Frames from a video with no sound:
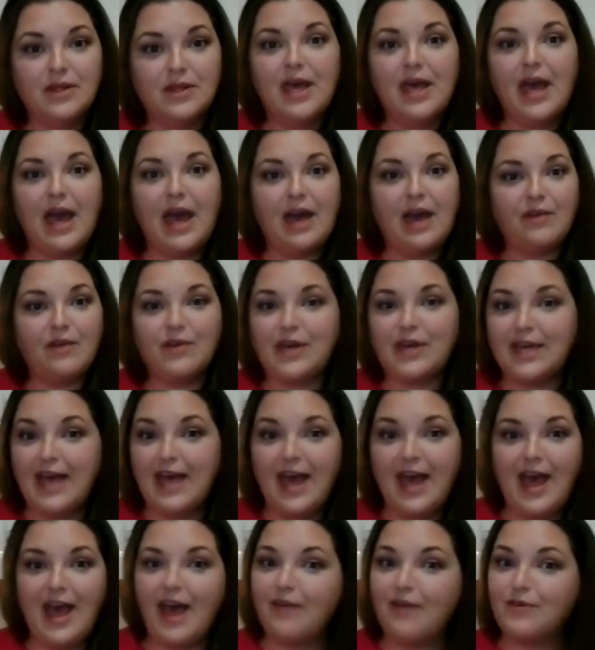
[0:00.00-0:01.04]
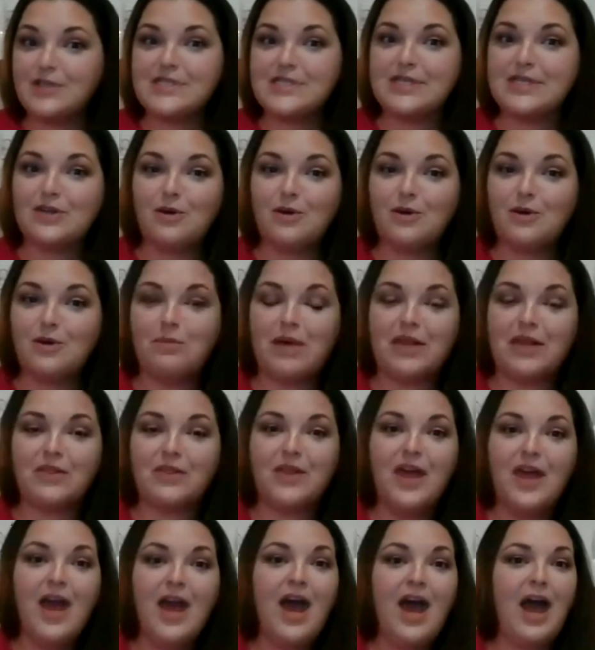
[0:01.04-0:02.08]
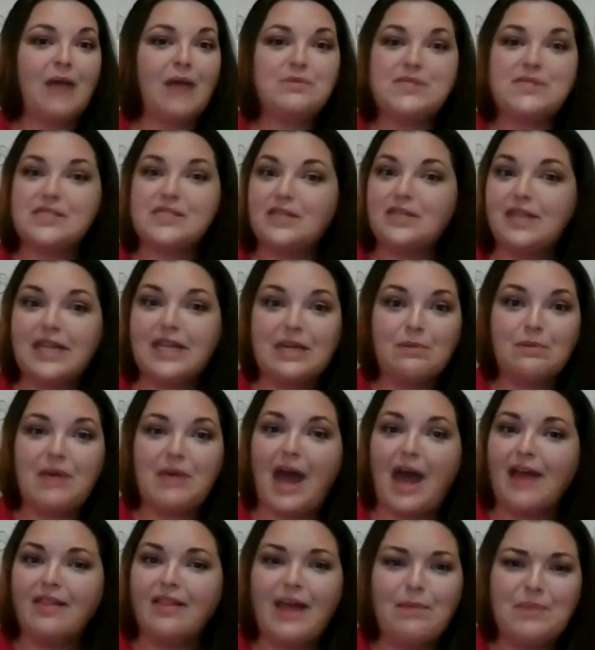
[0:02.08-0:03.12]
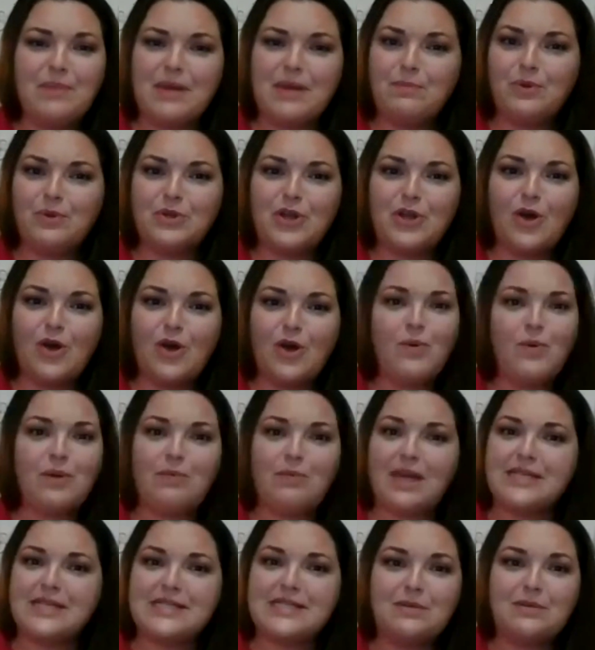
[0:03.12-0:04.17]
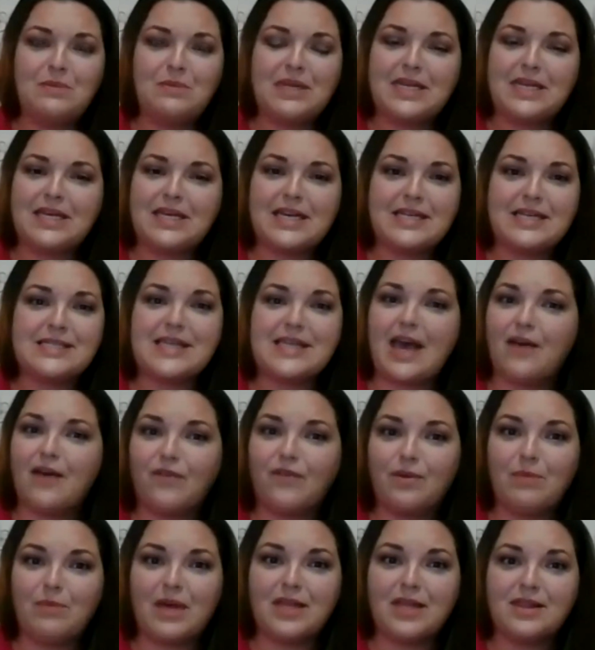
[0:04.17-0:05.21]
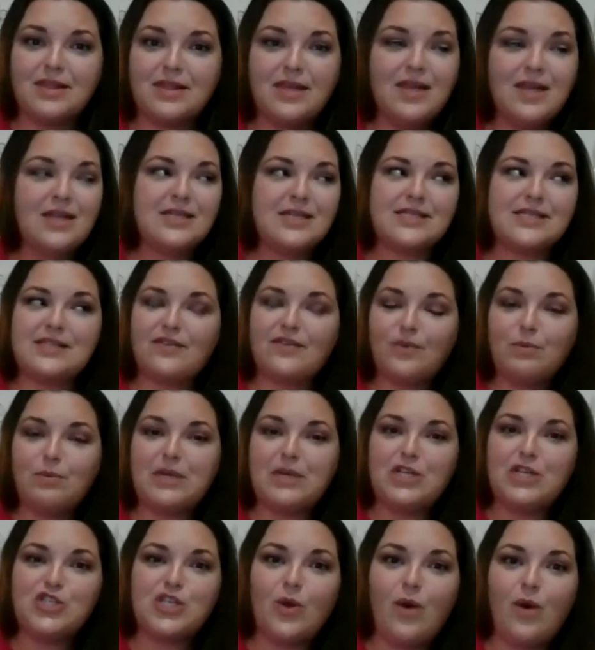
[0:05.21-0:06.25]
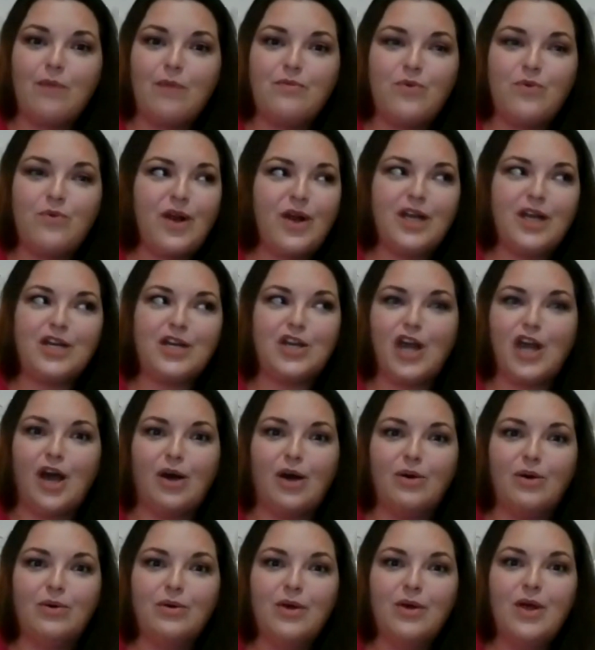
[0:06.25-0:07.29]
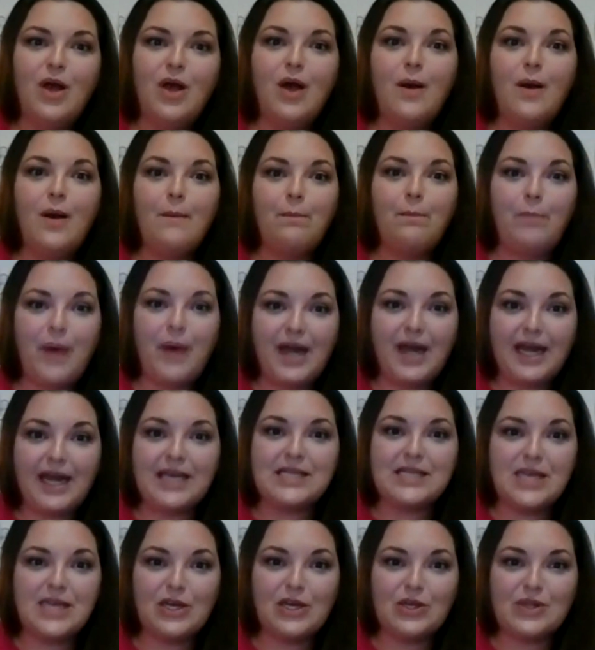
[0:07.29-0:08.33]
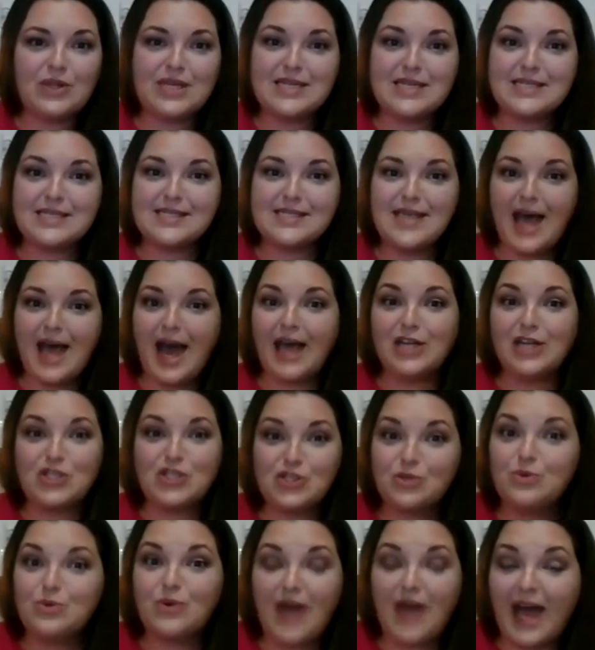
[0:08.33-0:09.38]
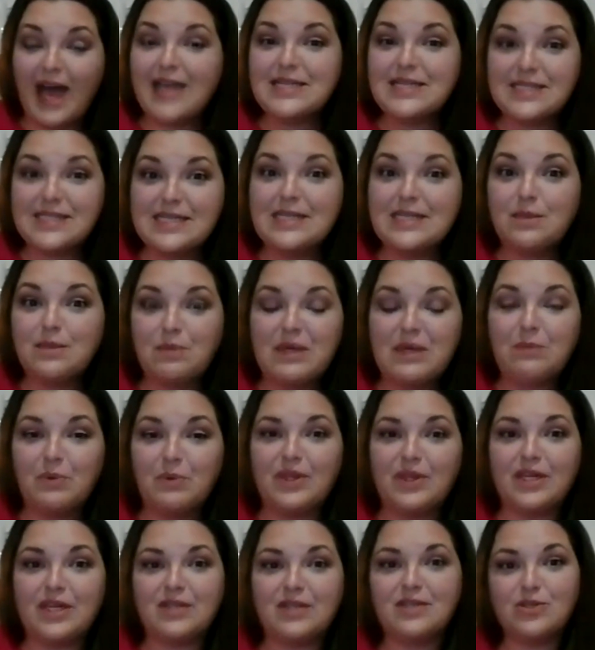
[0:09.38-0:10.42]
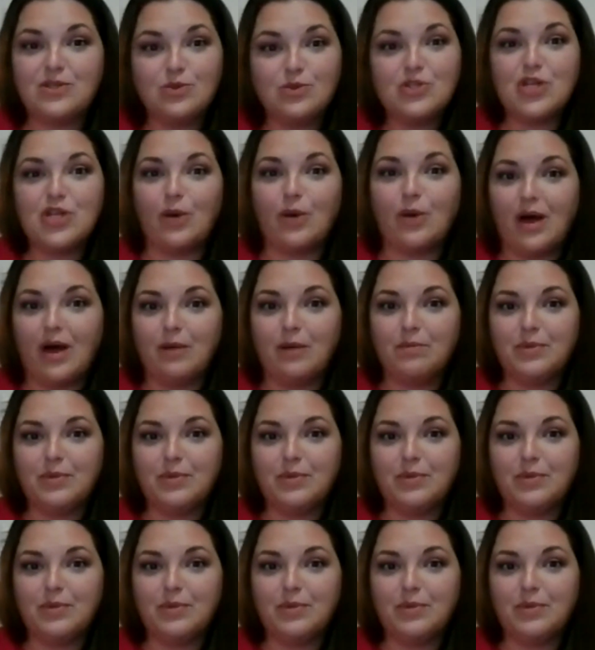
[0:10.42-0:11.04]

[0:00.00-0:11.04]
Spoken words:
Every single month. I'm still I let people know when my team meeting is every month. Does everybody show up for it? No. But I can tell you this, I see the people that do show up.